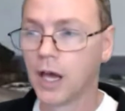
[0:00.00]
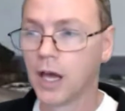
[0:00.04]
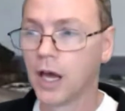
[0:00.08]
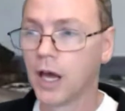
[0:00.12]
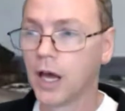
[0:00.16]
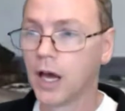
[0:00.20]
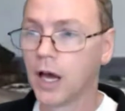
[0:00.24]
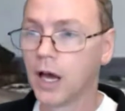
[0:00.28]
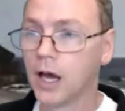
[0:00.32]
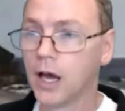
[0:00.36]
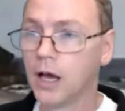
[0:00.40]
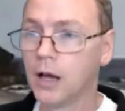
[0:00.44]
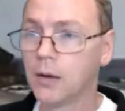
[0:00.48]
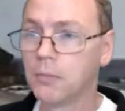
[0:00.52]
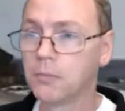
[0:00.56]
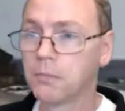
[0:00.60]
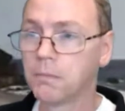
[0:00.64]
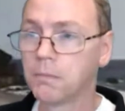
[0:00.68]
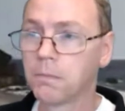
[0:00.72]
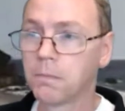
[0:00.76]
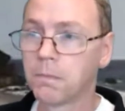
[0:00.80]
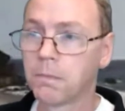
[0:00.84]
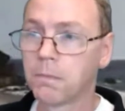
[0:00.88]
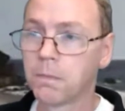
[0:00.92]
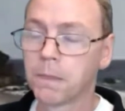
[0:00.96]
Um,
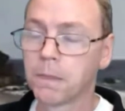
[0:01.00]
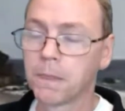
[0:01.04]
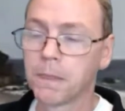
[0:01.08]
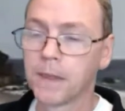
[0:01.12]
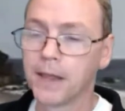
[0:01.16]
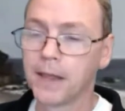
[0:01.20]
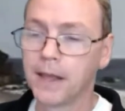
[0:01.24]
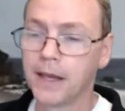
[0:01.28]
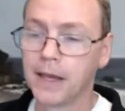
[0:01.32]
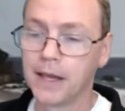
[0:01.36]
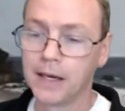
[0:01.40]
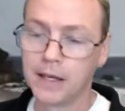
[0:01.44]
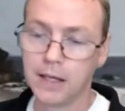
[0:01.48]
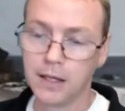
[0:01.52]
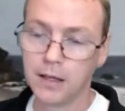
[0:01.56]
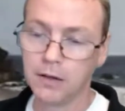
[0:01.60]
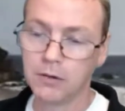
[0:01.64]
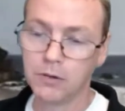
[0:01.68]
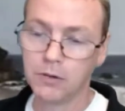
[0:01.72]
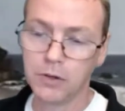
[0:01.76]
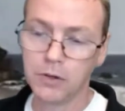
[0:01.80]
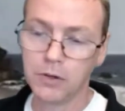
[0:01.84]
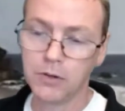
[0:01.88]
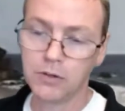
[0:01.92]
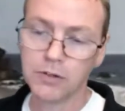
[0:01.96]
and
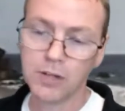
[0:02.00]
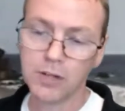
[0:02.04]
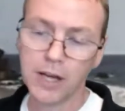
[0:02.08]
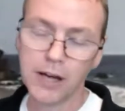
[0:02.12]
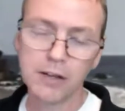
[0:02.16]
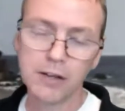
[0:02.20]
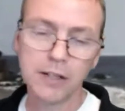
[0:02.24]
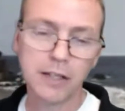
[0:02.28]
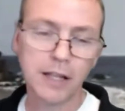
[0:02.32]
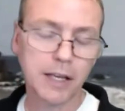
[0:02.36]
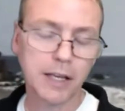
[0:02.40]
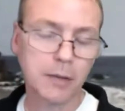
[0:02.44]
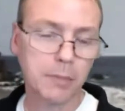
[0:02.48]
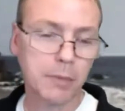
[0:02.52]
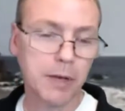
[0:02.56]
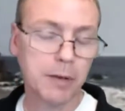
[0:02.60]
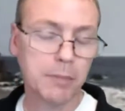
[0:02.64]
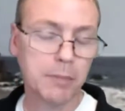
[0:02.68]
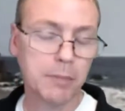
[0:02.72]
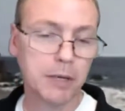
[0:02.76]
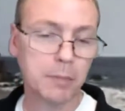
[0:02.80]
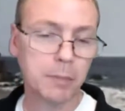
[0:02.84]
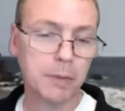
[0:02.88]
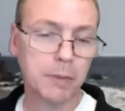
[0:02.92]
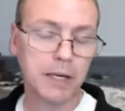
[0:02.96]
he sounded like maybe
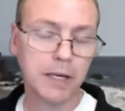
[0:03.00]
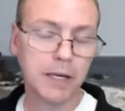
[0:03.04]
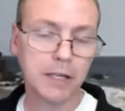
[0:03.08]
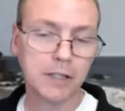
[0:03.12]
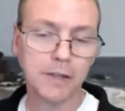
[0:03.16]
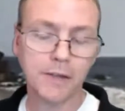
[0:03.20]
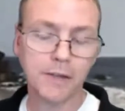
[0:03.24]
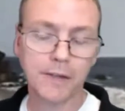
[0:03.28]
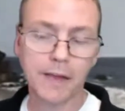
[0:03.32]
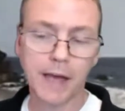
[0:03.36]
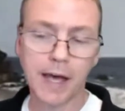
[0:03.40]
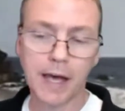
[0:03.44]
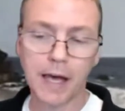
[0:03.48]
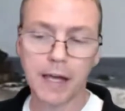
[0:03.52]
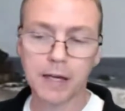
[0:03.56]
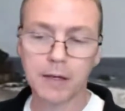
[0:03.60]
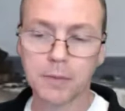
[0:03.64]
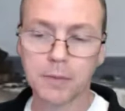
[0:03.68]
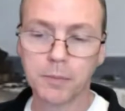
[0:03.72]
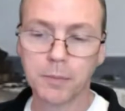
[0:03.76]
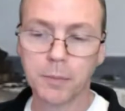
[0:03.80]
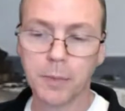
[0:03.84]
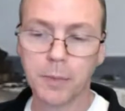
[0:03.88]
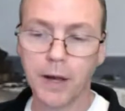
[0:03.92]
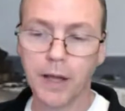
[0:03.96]
he'd be into that,
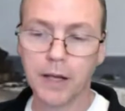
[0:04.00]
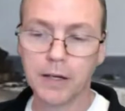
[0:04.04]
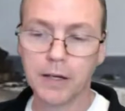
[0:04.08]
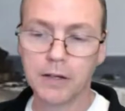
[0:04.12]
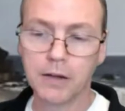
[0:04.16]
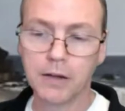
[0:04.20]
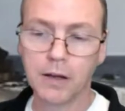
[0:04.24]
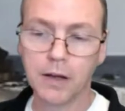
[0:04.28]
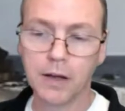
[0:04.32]
but